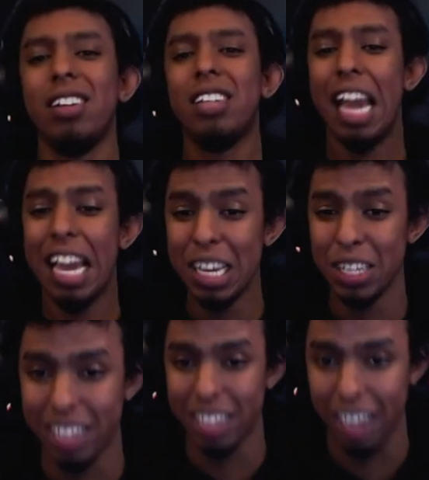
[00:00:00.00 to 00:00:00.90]

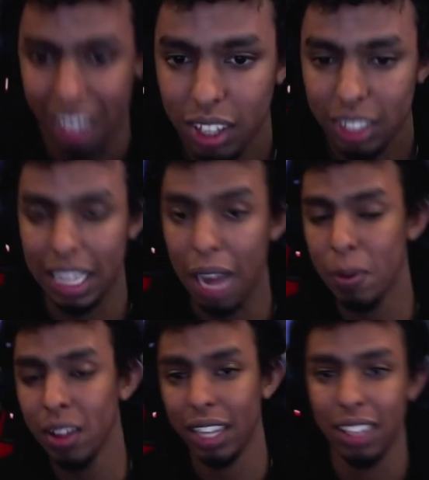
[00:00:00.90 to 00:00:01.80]
change. Stop
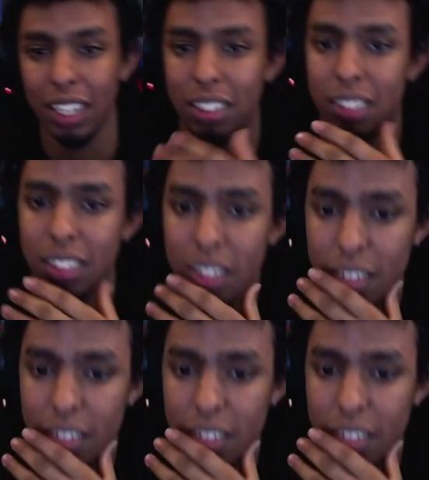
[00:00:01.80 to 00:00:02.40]
being like this.